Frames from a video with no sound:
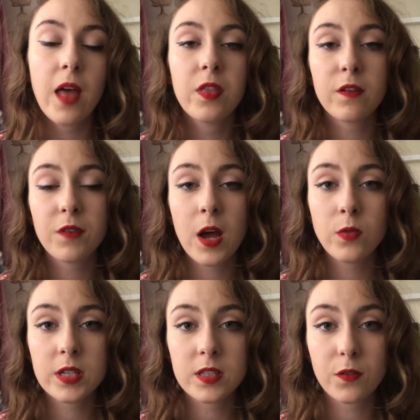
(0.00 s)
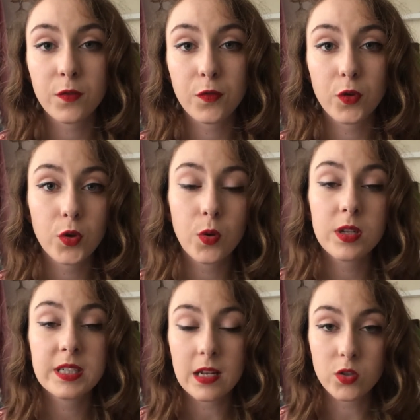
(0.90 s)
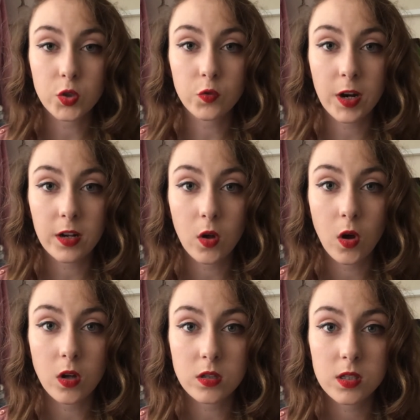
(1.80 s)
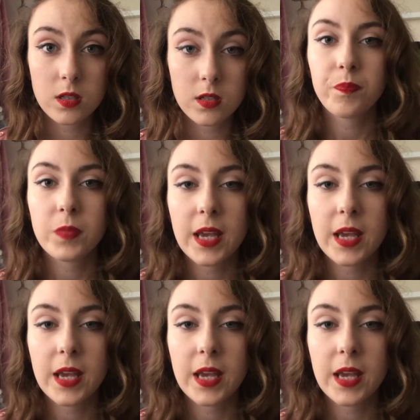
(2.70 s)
and they found this through dental records.